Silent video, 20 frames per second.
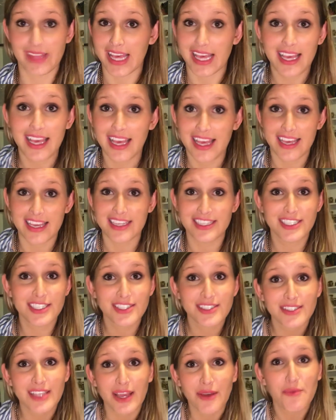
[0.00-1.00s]
uh, it's
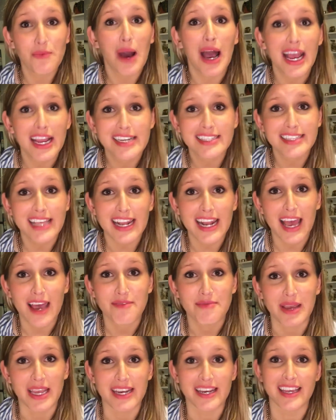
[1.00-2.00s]
just like, why does that
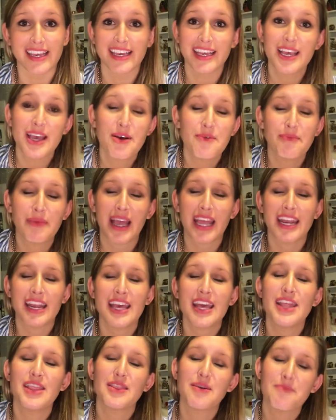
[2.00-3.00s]
happen? But
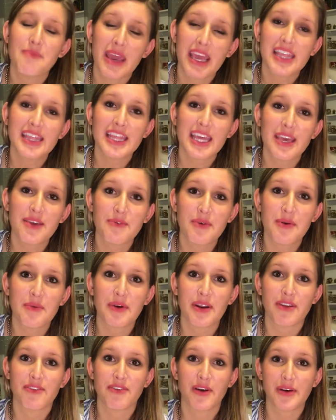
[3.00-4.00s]
the main thing we
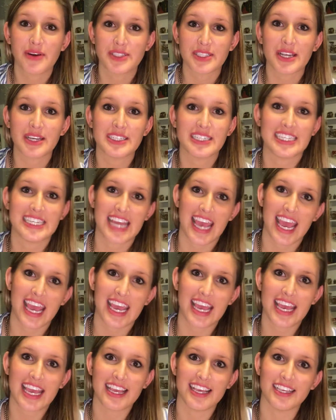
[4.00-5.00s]
want to focus on
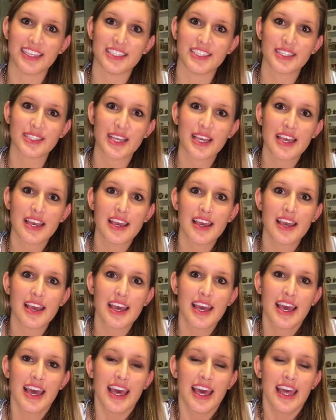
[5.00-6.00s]
today is
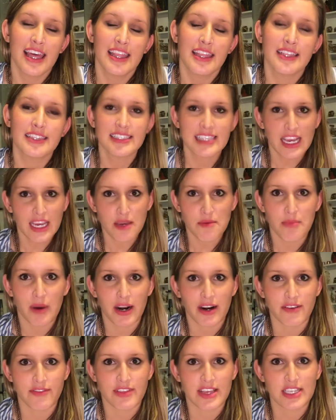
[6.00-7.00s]
the second
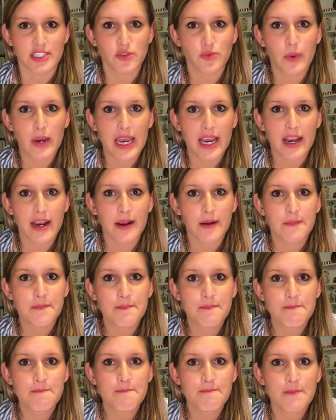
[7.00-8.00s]
part of this, where
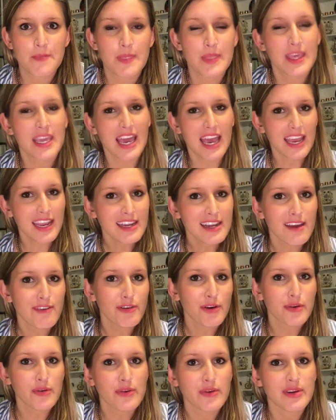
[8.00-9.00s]
the guy
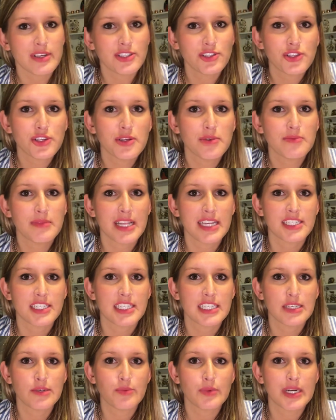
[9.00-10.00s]
never assumed that
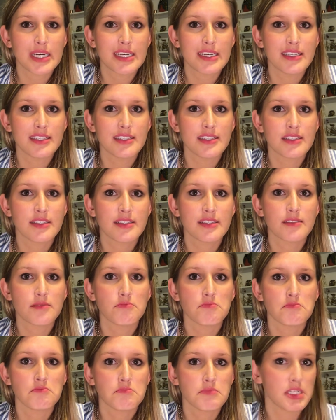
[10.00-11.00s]
she was
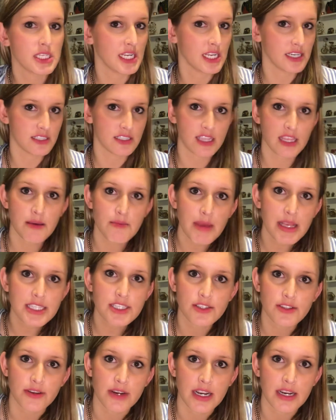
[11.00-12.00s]
potentially a med
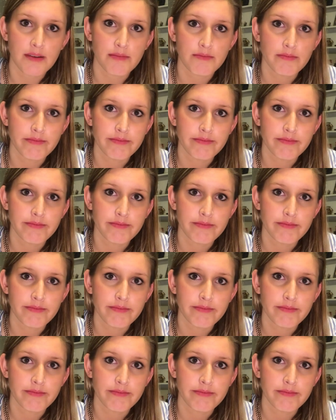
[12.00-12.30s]
student.